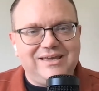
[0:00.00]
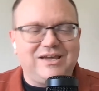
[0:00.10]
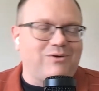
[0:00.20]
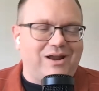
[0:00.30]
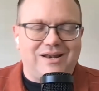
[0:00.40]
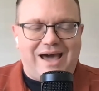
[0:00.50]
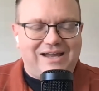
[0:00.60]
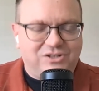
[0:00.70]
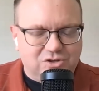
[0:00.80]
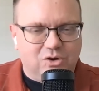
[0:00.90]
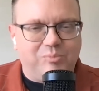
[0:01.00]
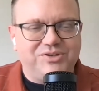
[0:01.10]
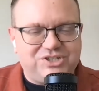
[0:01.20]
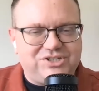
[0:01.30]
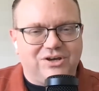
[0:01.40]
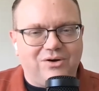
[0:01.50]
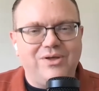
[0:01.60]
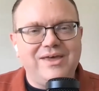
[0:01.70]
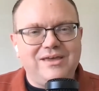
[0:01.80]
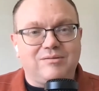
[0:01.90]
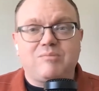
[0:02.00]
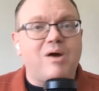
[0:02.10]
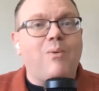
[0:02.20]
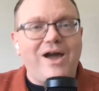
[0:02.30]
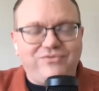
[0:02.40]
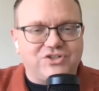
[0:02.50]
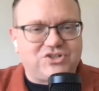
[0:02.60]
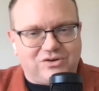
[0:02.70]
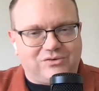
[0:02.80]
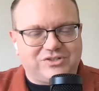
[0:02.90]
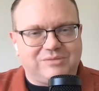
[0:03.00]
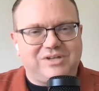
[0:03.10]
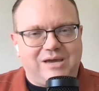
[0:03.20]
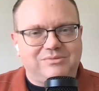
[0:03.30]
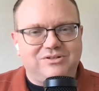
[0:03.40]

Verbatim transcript: granted, I do, but still, like my wife would struggle sometimes.